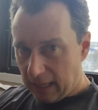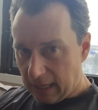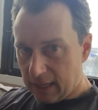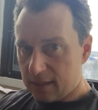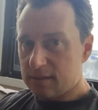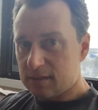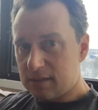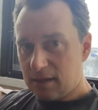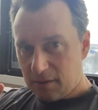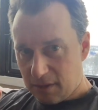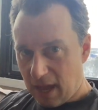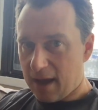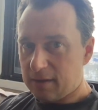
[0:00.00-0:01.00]
it's
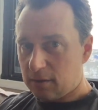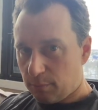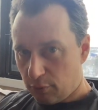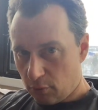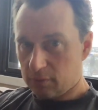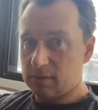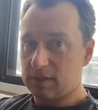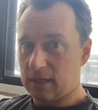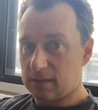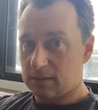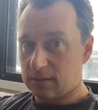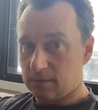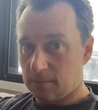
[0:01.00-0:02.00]
that
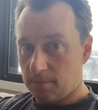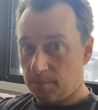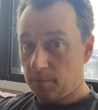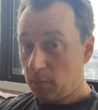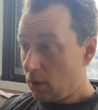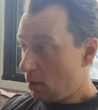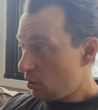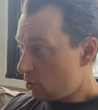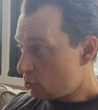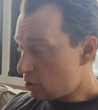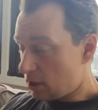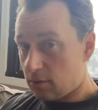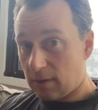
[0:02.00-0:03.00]
process. You
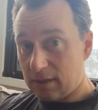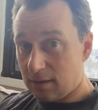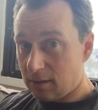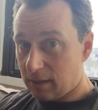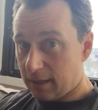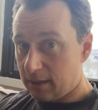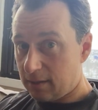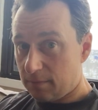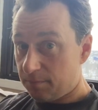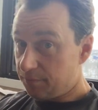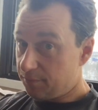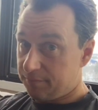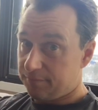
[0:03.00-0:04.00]
generate the lead.
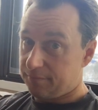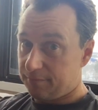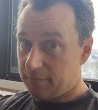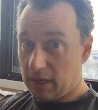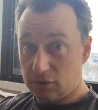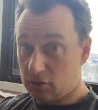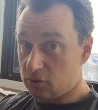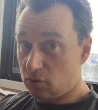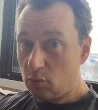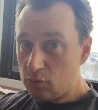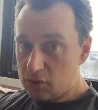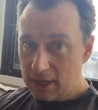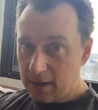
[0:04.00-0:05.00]
I just
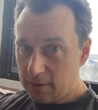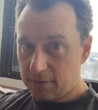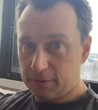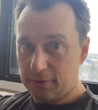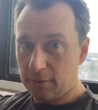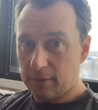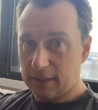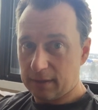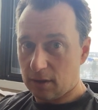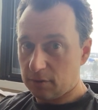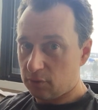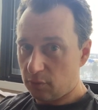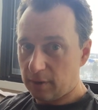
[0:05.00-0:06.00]
told you how to do it
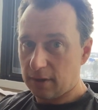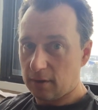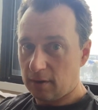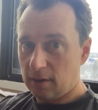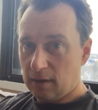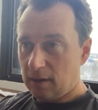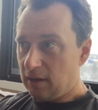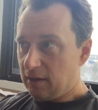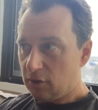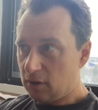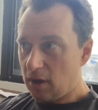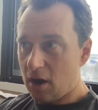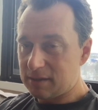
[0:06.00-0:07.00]
on Twitter.
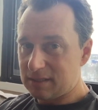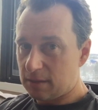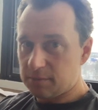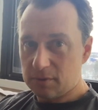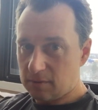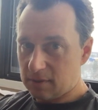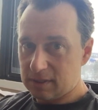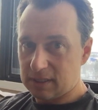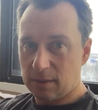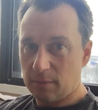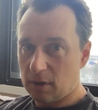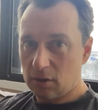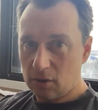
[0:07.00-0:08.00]
The concepts are the
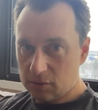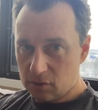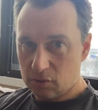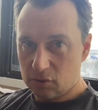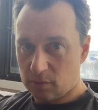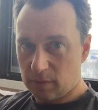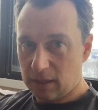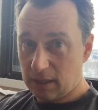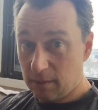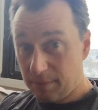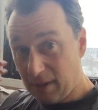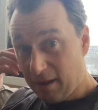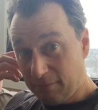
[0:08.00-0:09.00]
same on all social
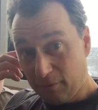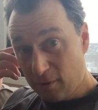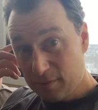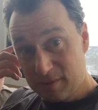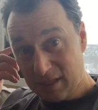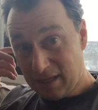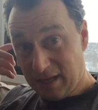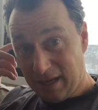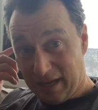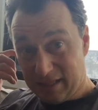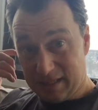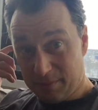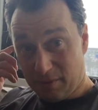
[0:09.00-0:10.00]
media platforms,
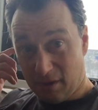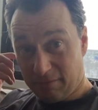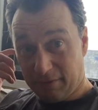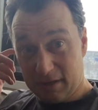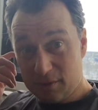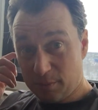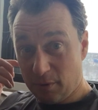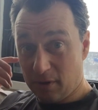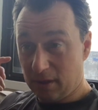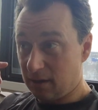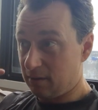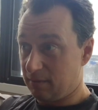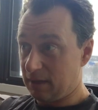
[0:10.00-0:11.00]
except on
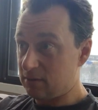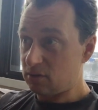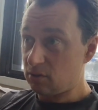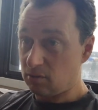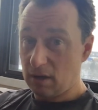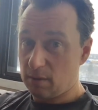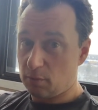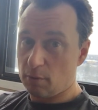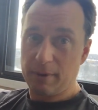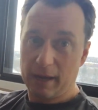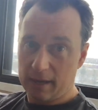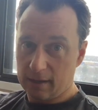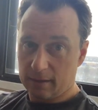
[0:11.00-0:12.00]
Facebook and Instagram, you're
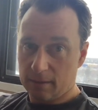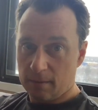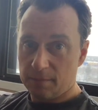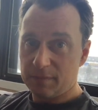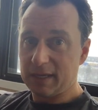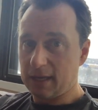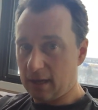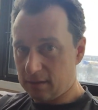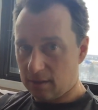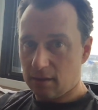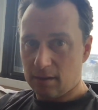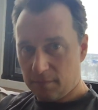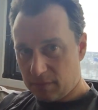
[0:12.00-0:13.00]
paying to get
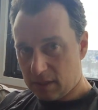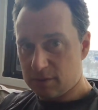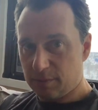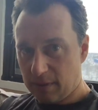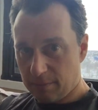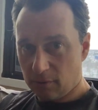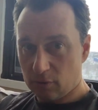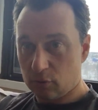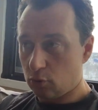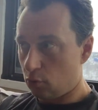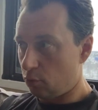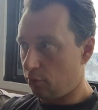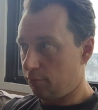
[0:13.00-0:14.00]
these people
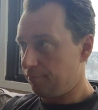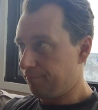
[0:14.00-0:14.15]
to